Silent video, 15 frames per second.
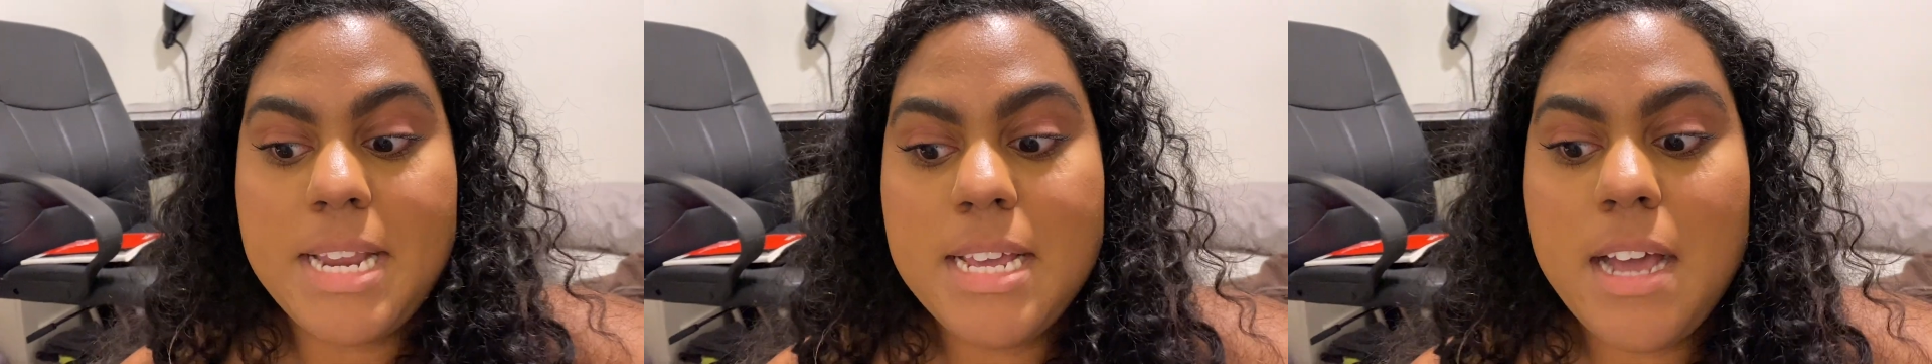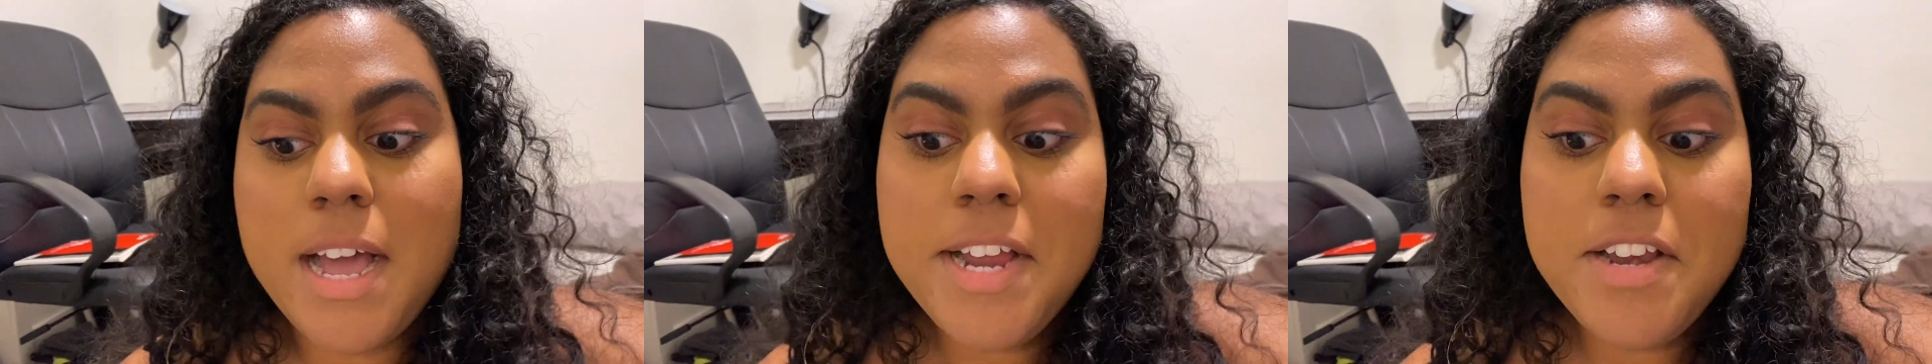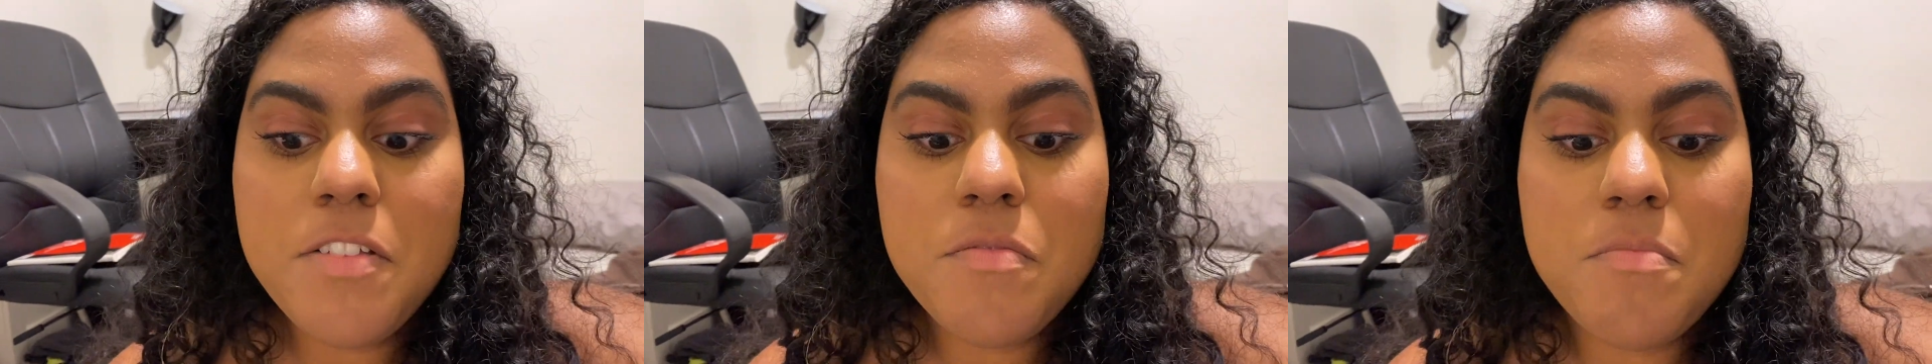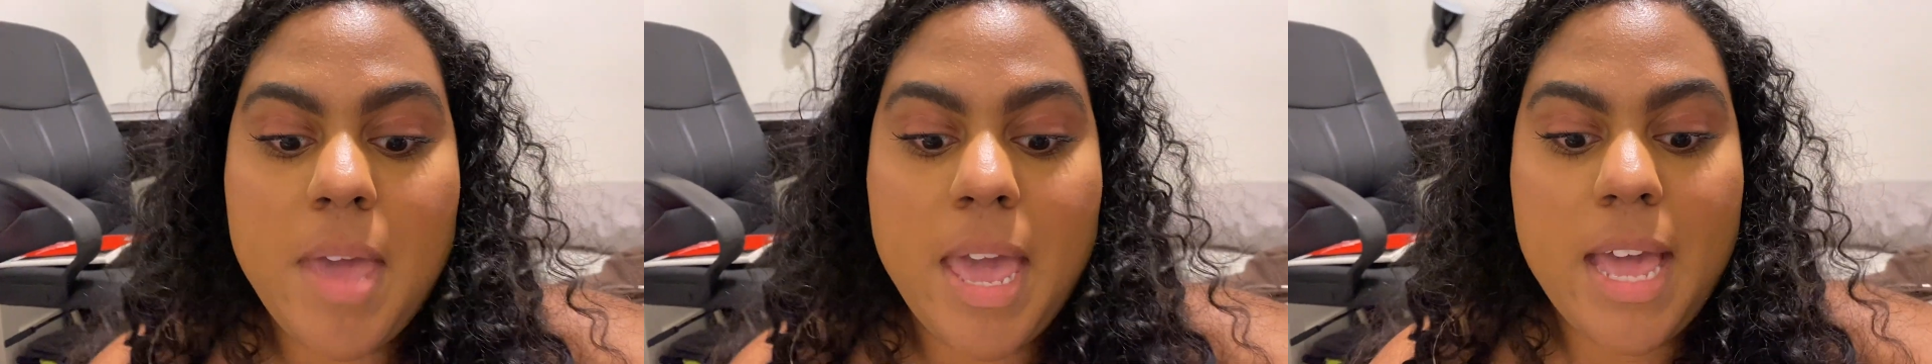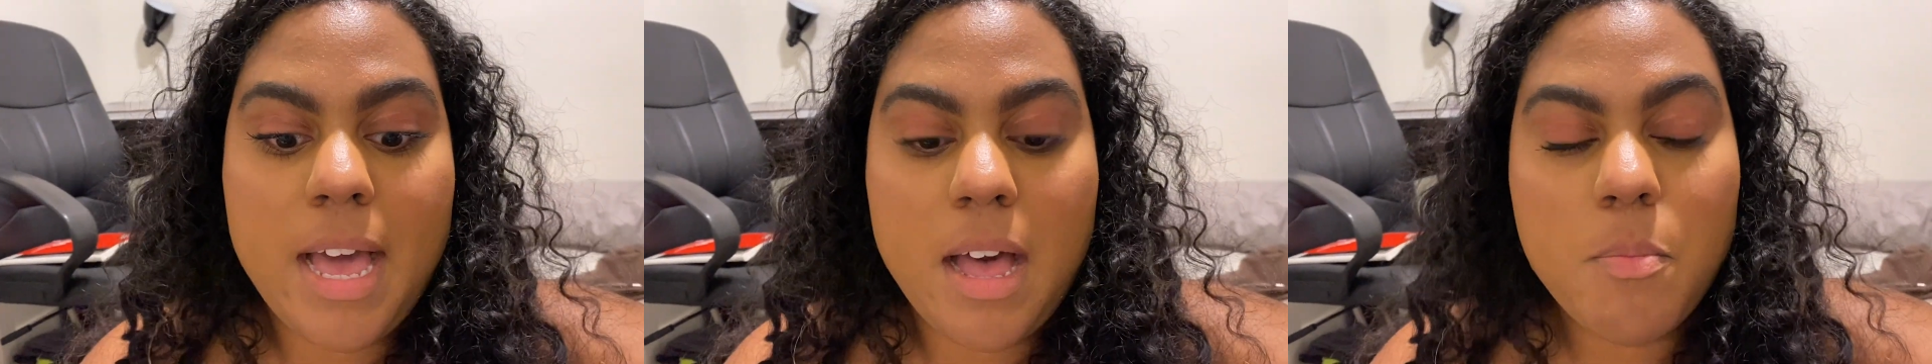kind of
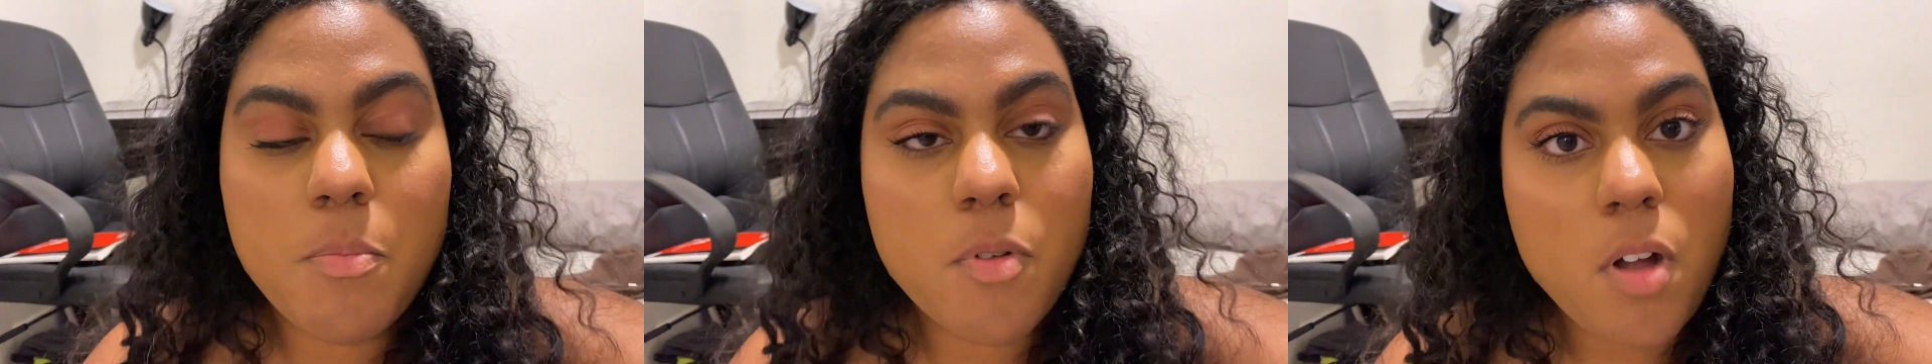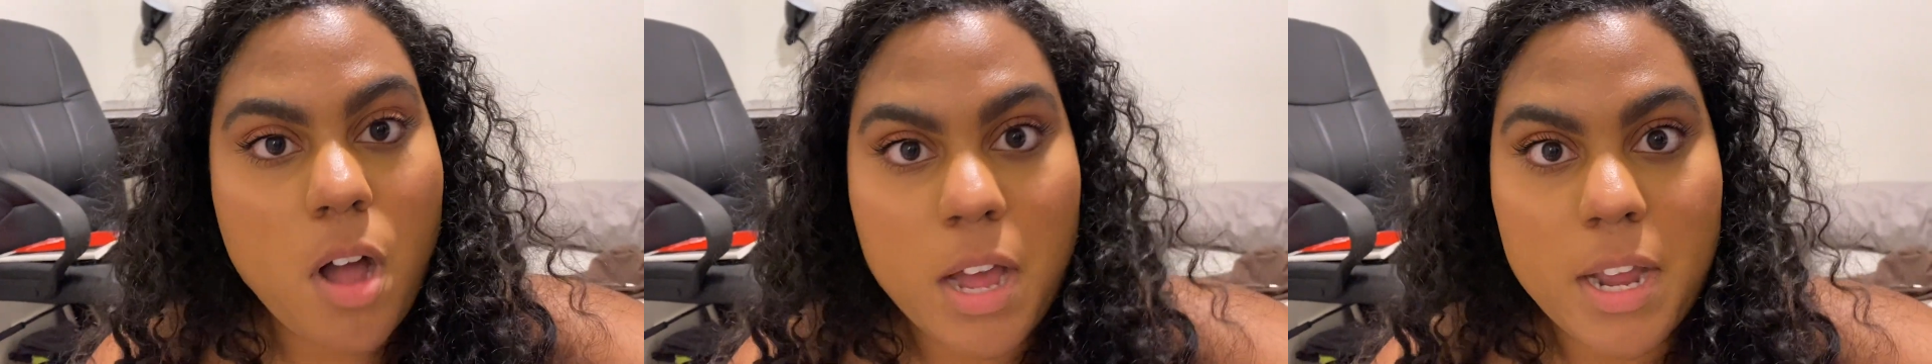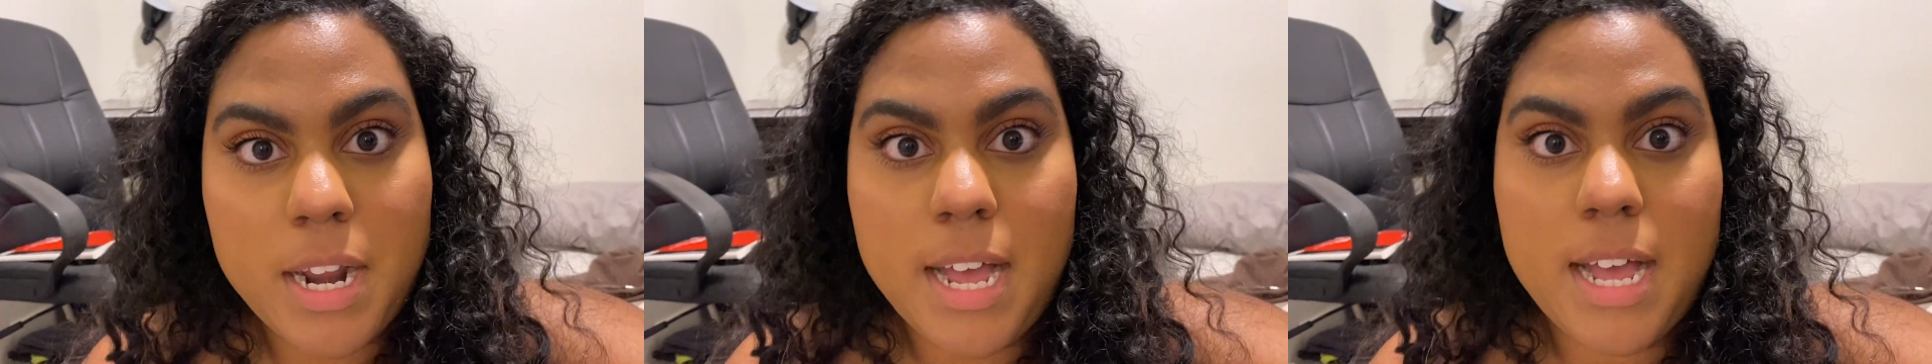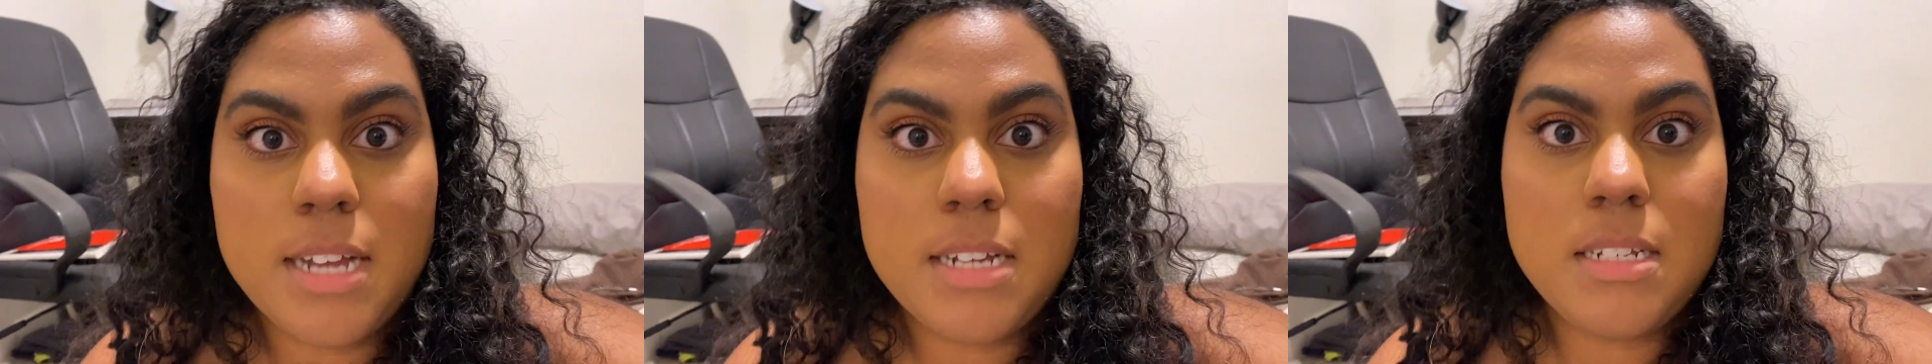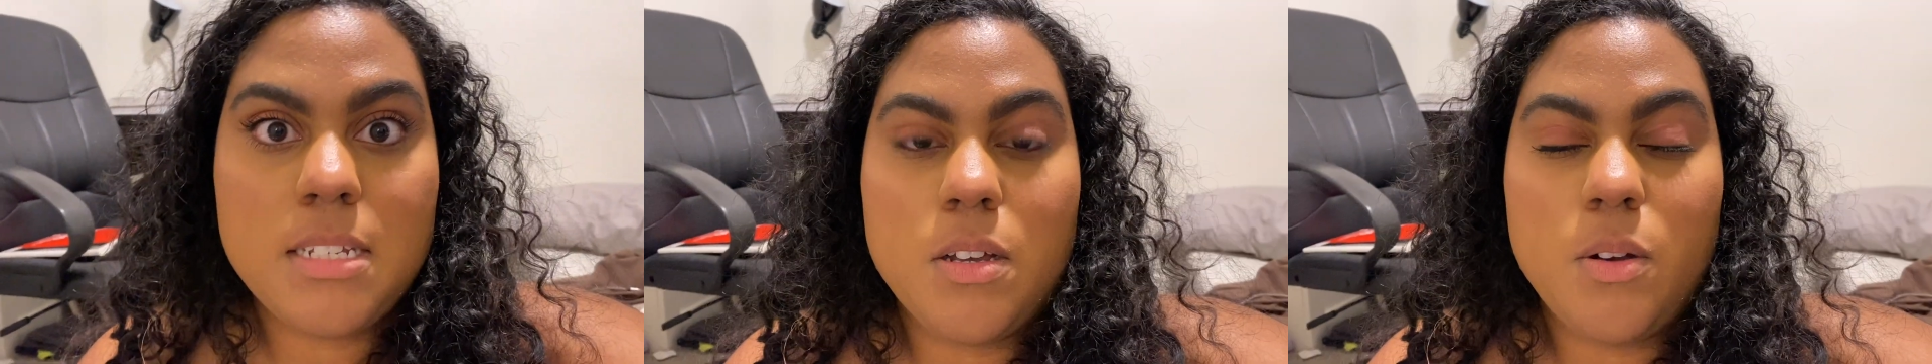makeup
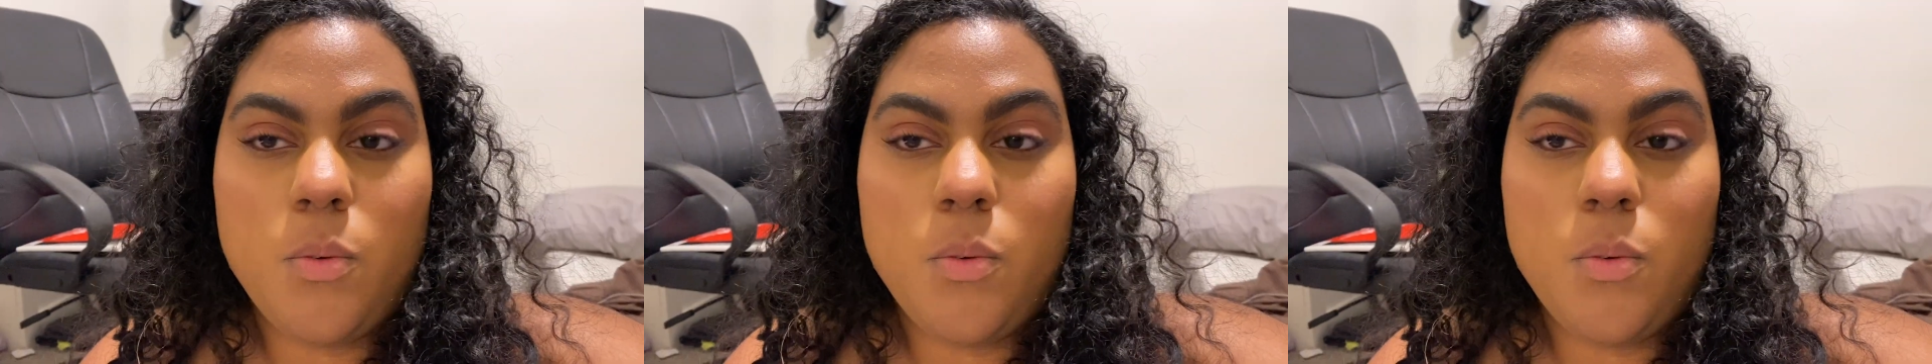product,